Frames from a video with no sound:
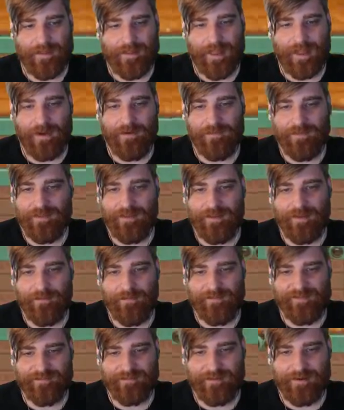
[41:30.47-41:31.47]
I don't think
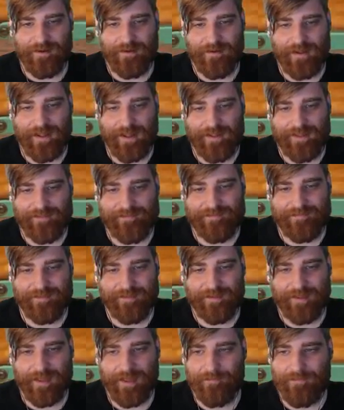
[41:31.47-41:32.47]
Mr. Yarrow has the
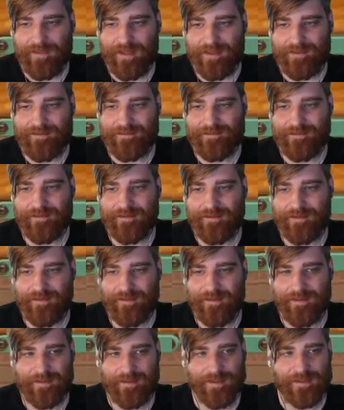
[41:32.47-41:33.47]
game yet,
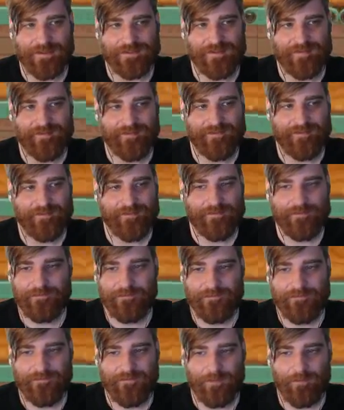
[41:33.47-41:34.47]
Aegis,
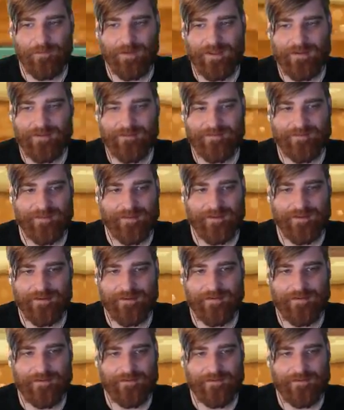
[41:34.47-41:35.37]
from my understanding.